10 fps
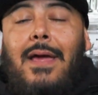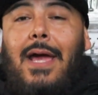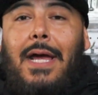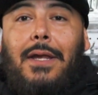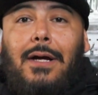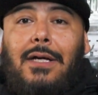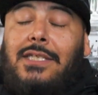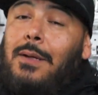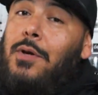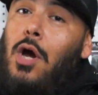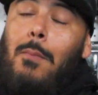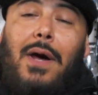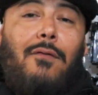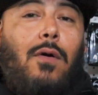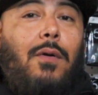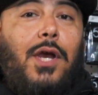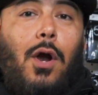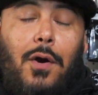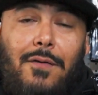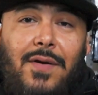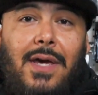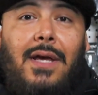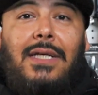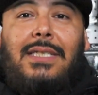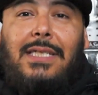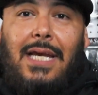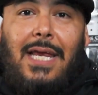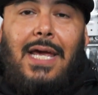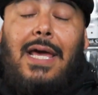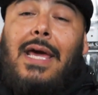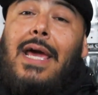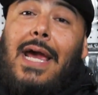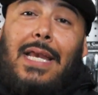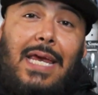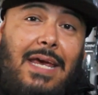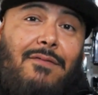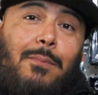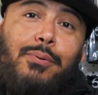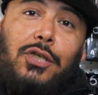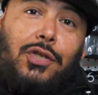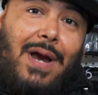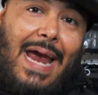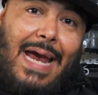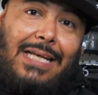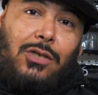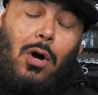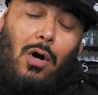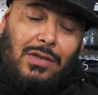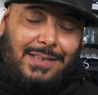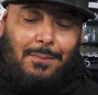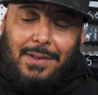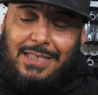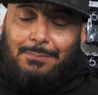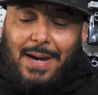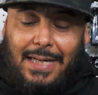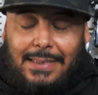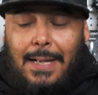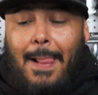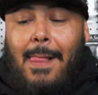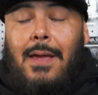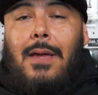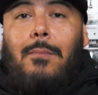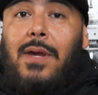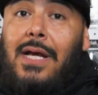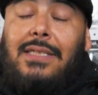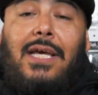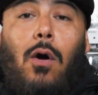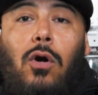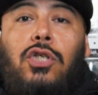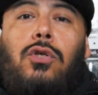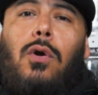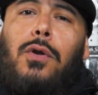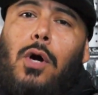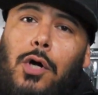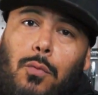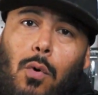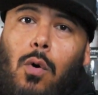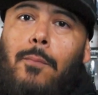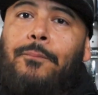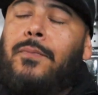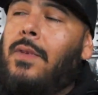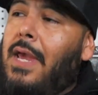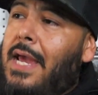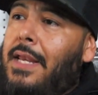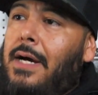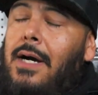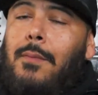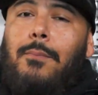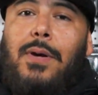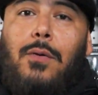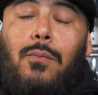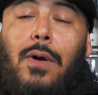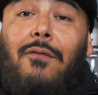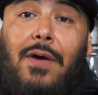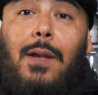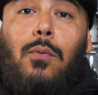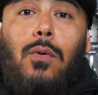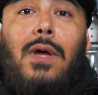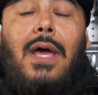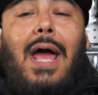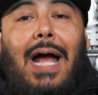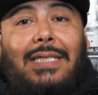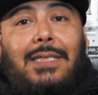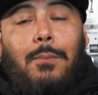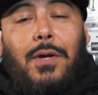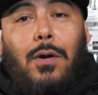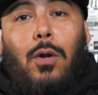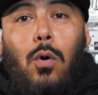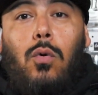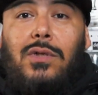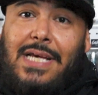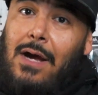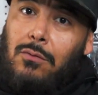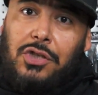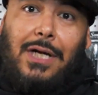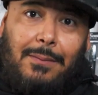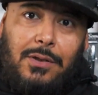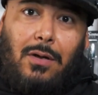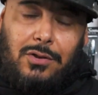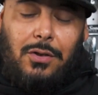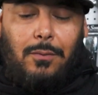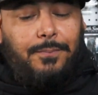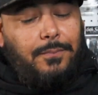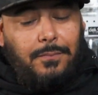and some of y'all might have already heard of it, seen it, and even put your hands on some of these baits because they are starting to unroll and be available at some of your local tackle shops, y'all. So